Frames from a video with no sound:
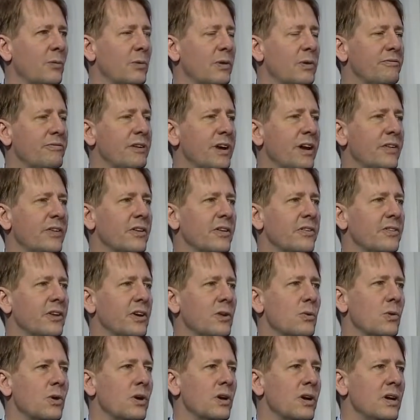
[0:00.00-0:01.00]
And we found that
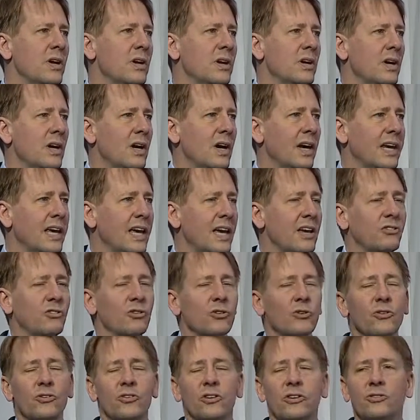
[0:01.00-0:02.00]
there were
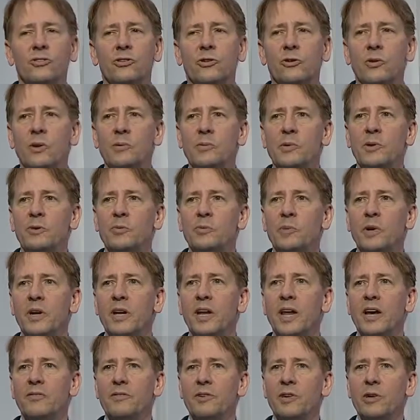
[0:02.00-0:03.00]
occasional disagreements, but a
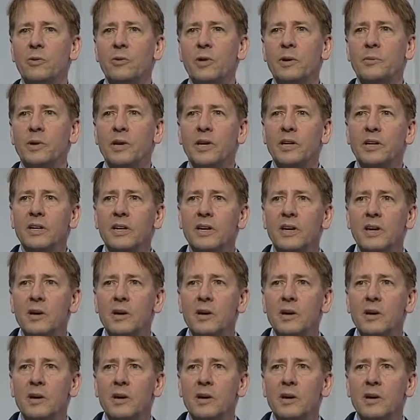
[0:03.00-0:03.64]
lot of agreement,